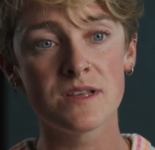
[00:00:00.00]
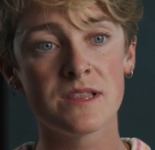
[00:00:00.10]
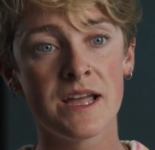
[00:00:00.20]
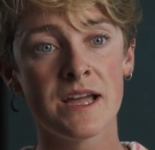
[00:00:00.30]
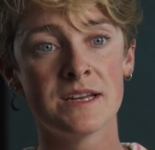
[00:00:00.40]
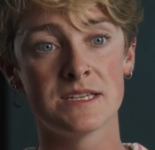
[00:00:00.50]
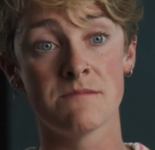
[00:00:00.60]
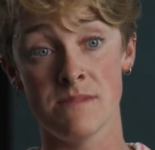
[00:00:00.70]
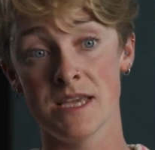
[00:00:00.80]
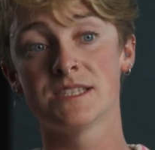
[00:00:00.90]
the land and to
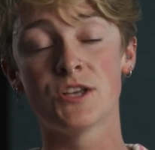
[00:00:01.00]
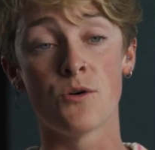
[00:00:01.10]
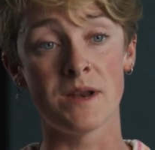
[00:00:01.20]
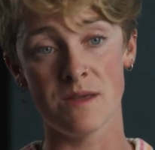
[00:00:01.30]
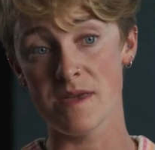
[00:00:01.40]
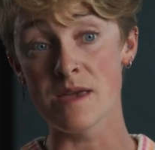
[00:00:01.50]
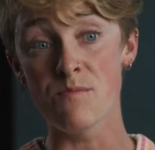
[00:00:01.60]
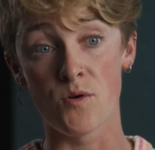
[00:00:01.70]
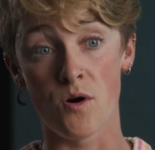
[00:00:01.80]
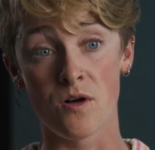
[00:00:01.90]
meet so many
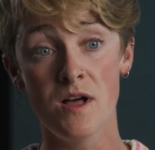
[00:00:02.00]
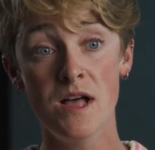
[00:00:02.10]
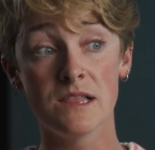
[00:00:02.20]
people